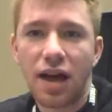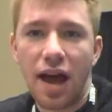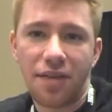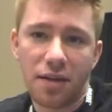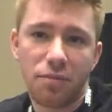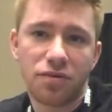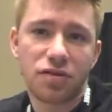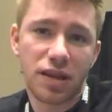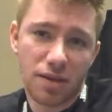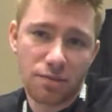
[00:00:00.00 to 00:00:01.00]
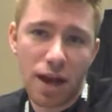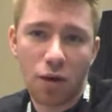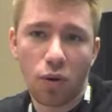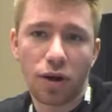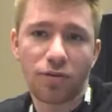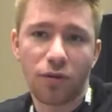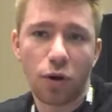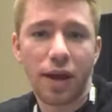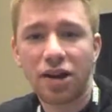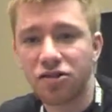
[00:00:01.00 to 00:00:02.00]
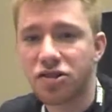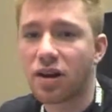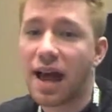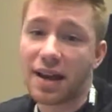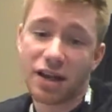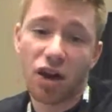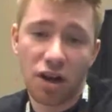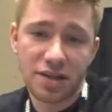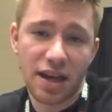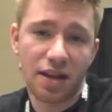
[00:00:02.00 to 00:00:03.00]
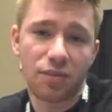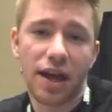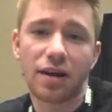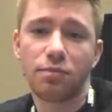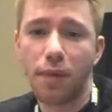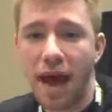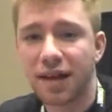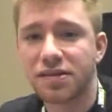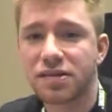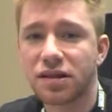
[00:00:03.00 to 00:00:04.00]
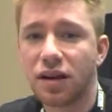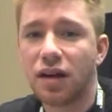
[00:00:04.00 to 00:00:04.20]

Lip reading: And then in MechWarrior 4, we actually started adding content. We added mechs.